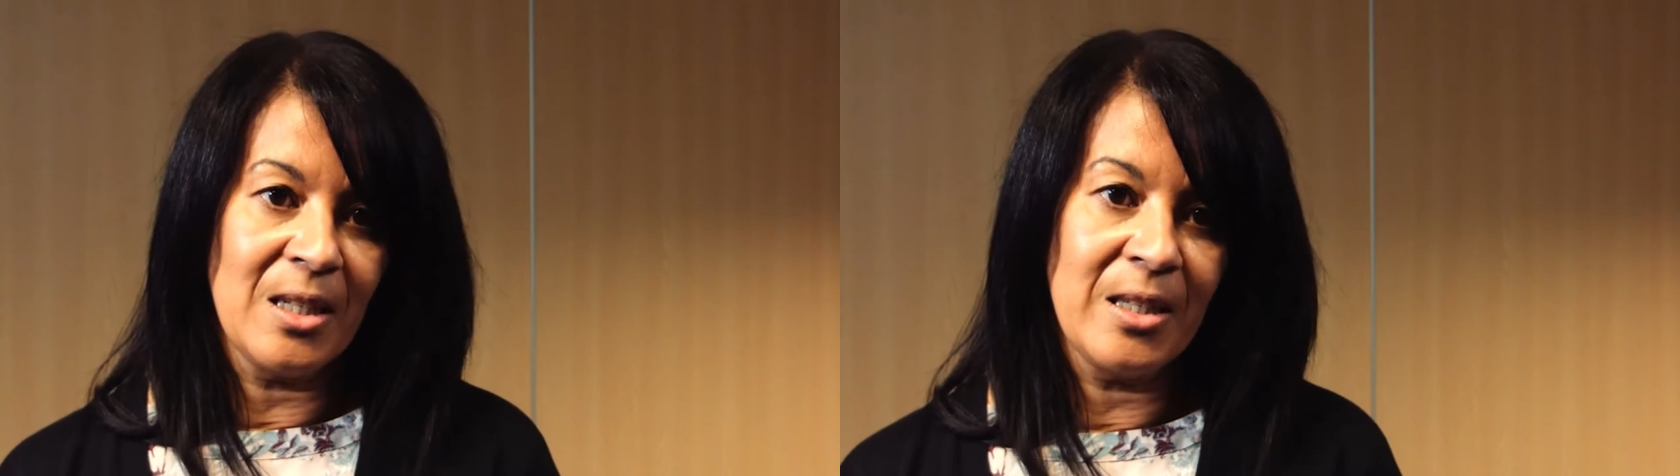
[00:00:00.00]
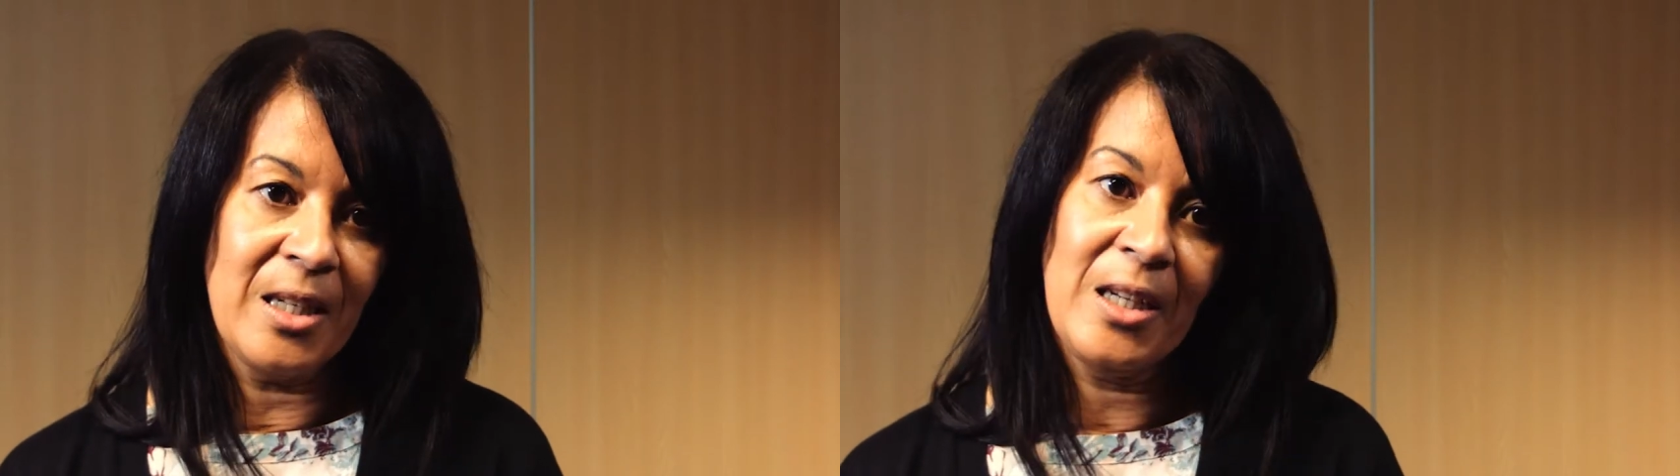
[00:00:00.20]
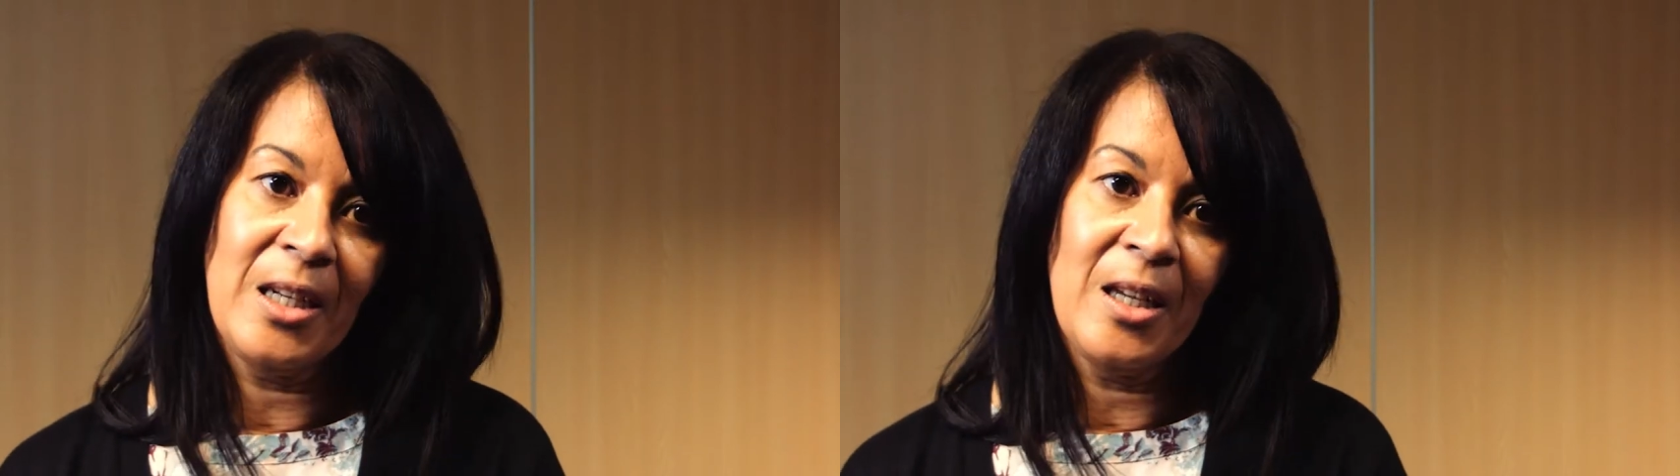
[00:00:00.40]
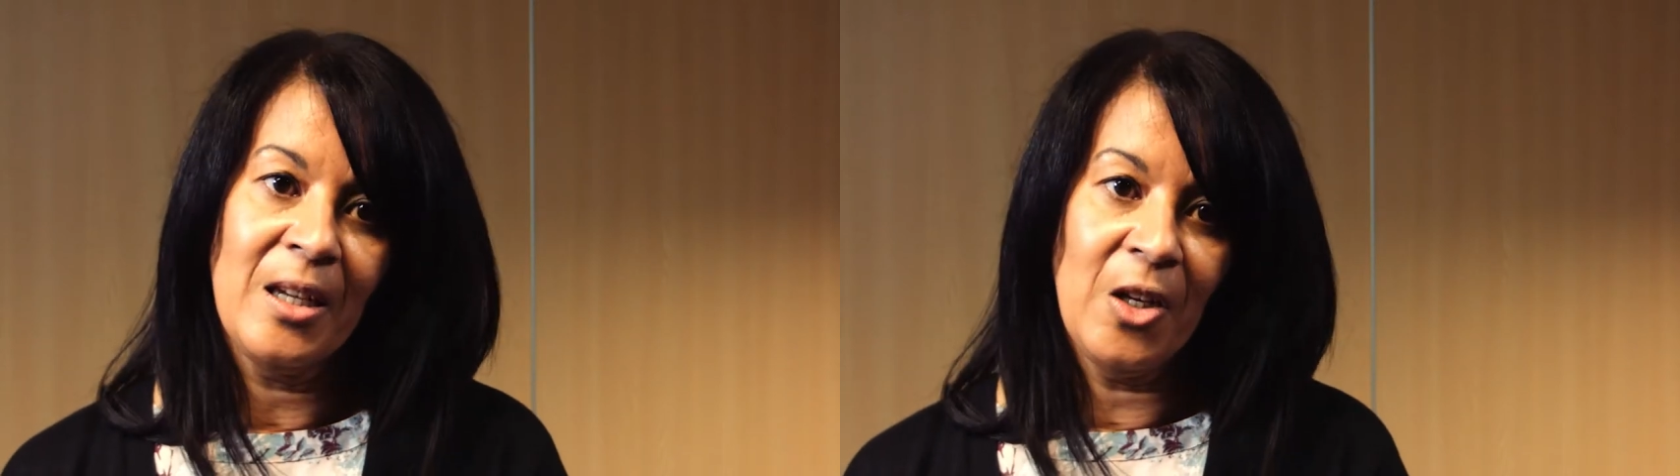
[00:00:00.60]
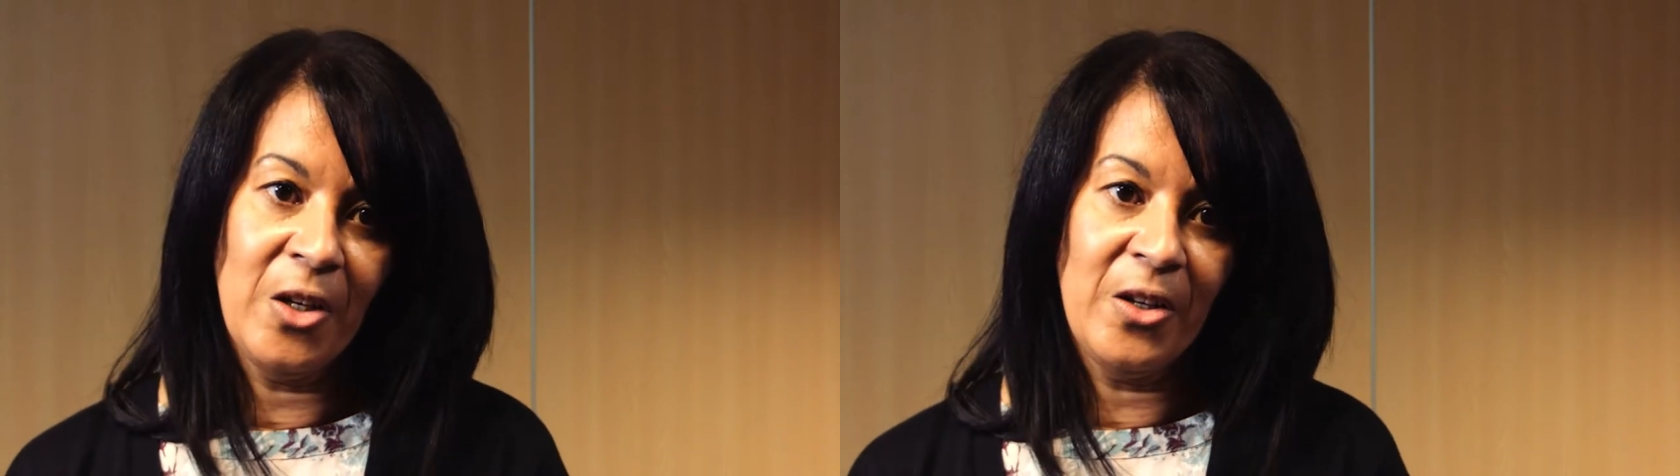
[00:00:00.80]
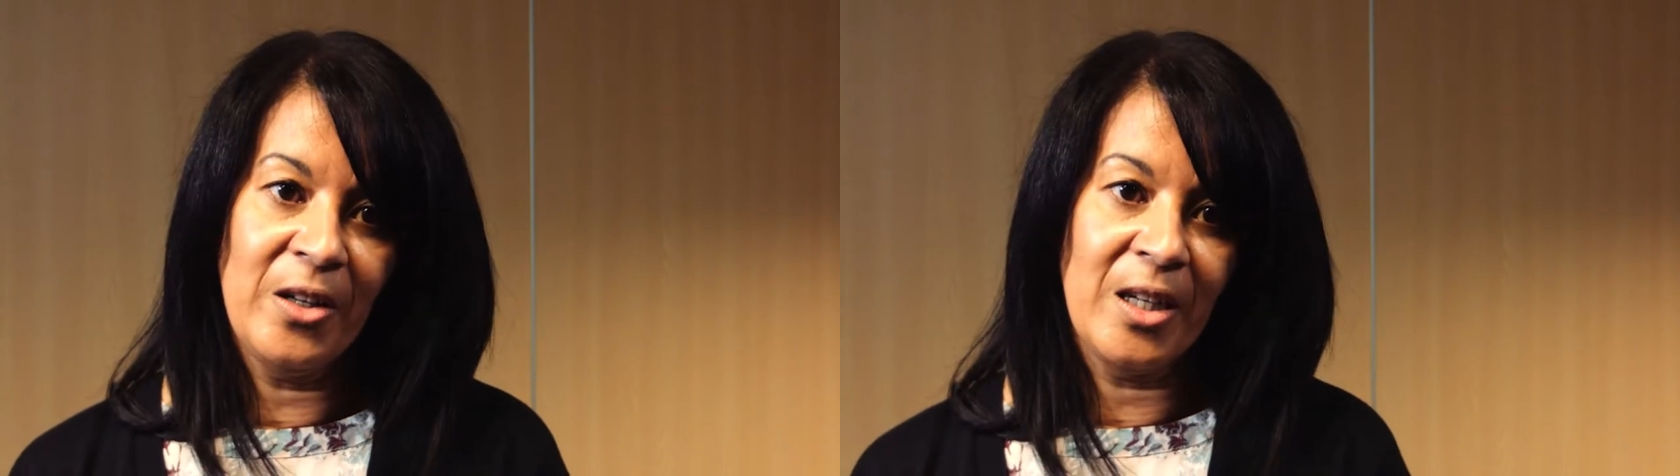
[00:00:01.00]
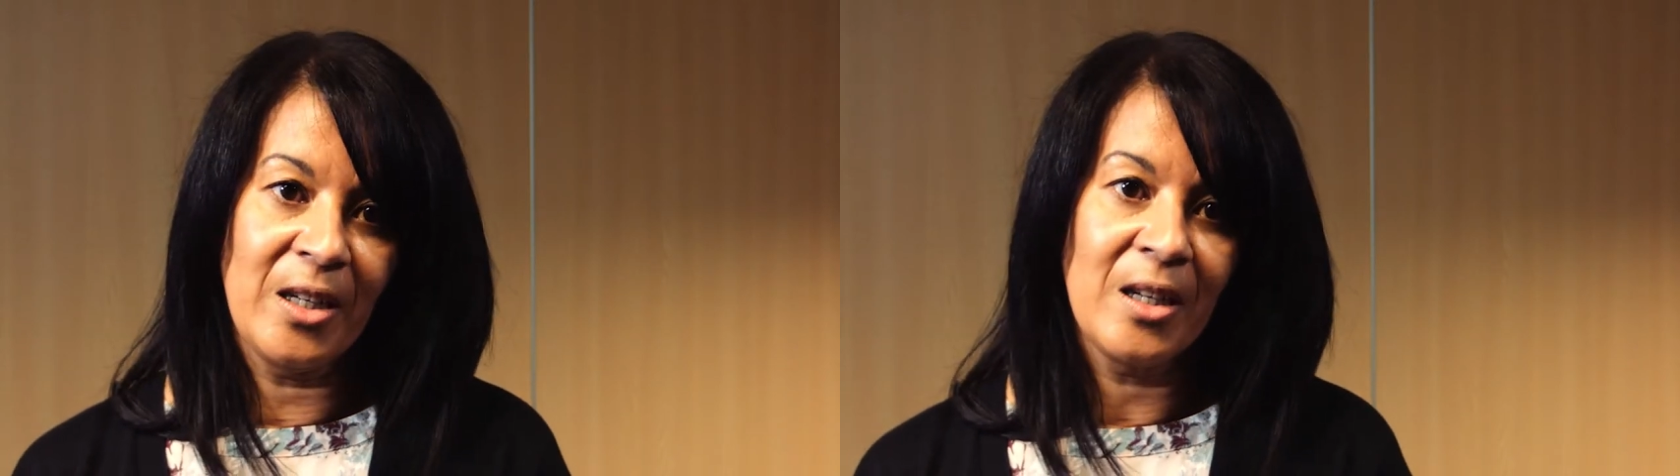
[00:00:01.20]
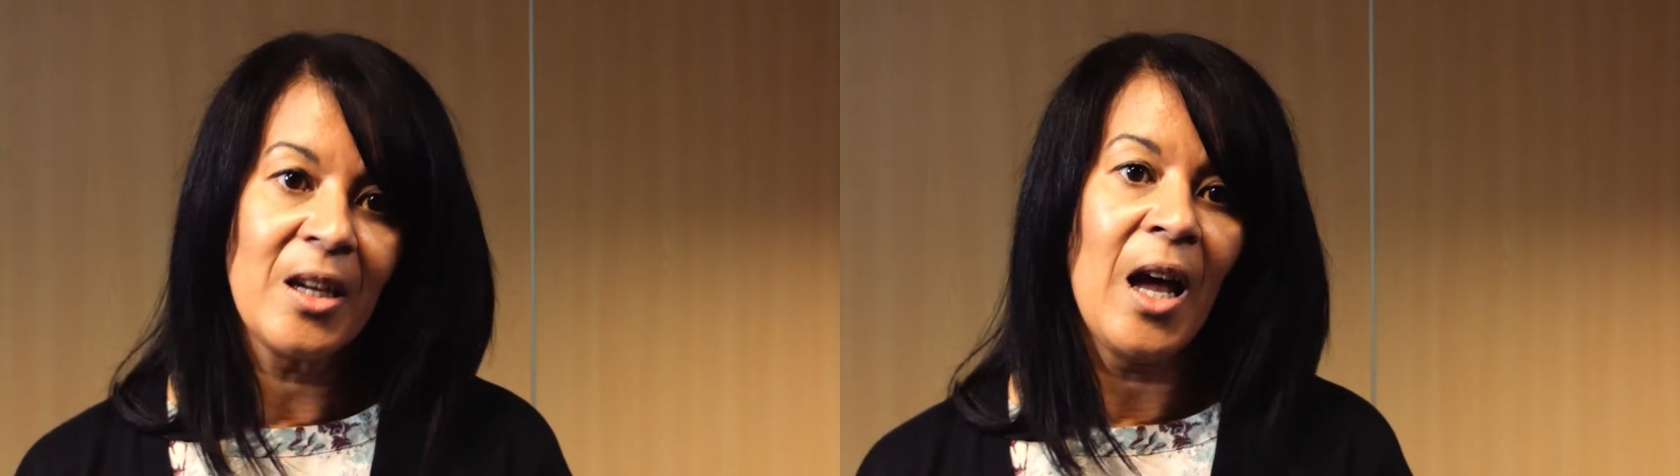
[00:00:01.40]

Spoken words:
City Learning